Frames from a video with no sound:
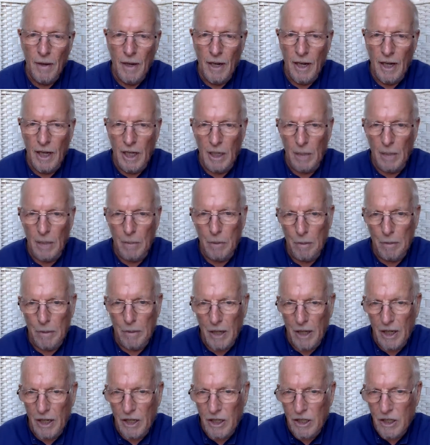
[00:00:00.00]
in a
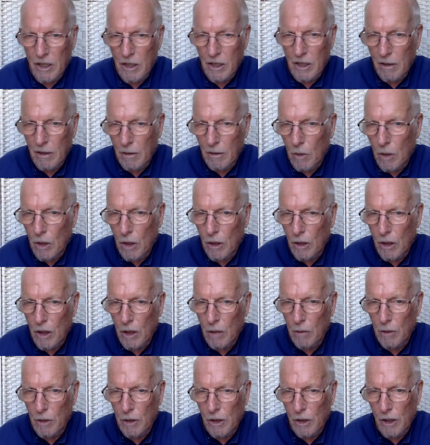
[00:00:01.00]
population of the world
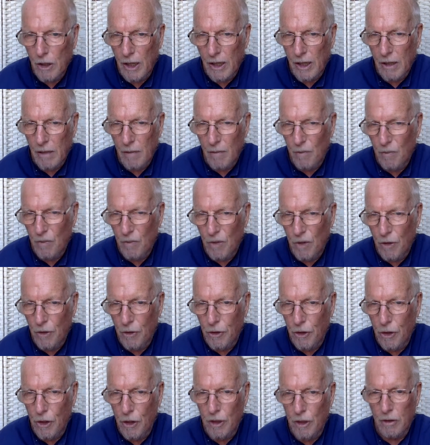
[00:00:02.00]
that was like a
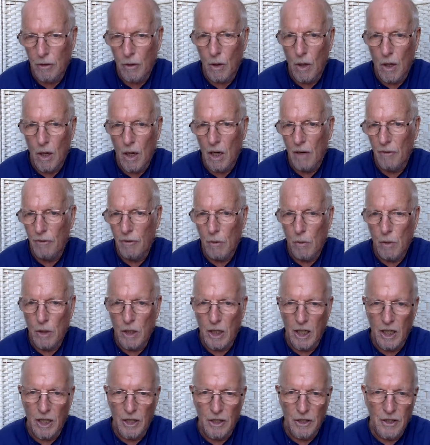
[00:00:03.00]
third or half of what
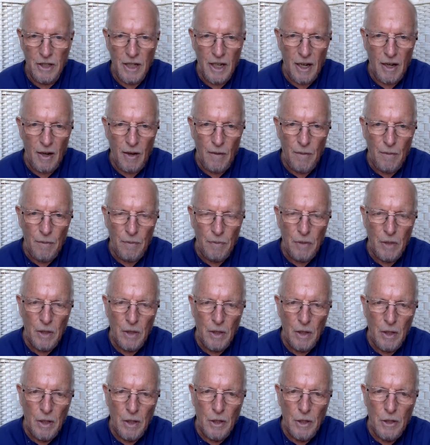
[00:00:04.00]
it is now.
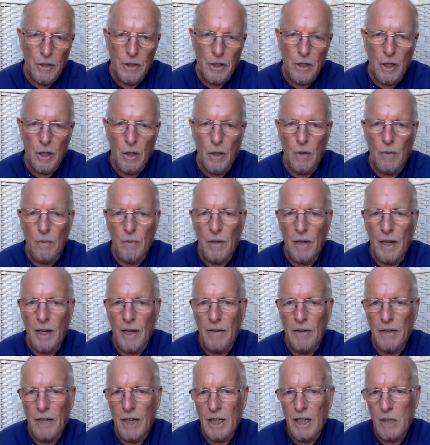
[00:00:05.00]
So,
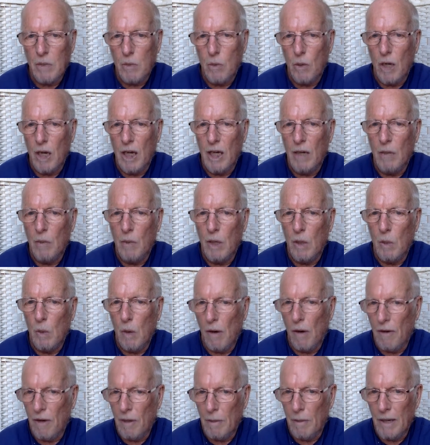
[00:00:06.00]
and that's why we
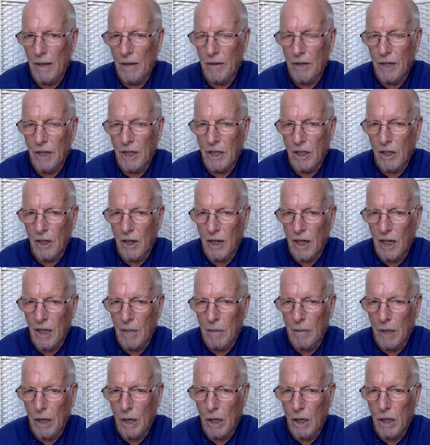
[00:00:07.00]
worry about things like
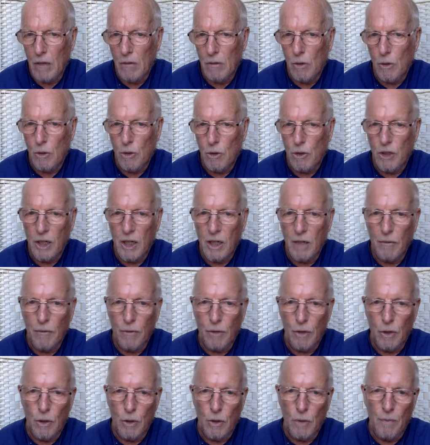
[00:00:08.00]
Ebola or chicken
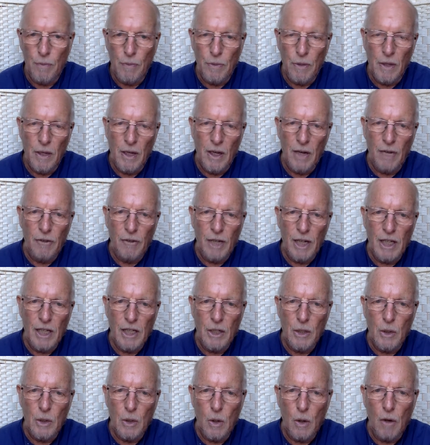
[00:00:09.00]
flu. If they
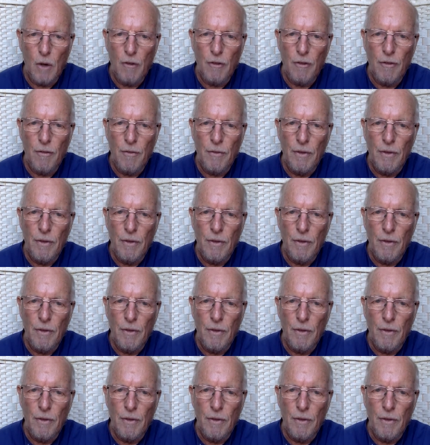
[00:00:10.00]
took off,